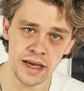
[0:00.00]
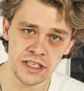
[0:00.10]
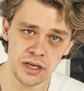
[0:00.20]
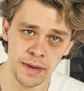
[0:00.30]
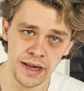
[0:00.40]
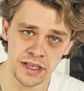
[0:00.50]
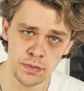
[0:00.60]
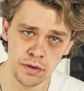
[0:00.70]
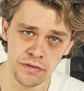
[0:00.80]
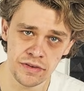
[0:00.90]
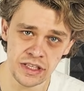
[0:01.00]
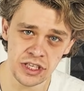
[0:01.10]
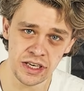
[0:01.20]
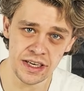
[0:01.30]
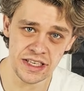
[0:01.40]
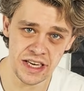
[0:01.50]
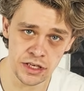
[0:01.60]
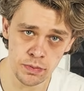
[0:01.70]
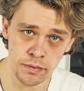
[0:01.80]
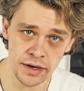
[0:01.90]
HTML export feature is
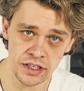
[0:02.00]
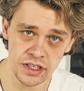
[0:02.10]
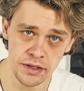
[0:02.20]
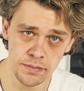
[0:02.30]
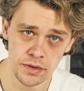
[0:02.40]
experimental.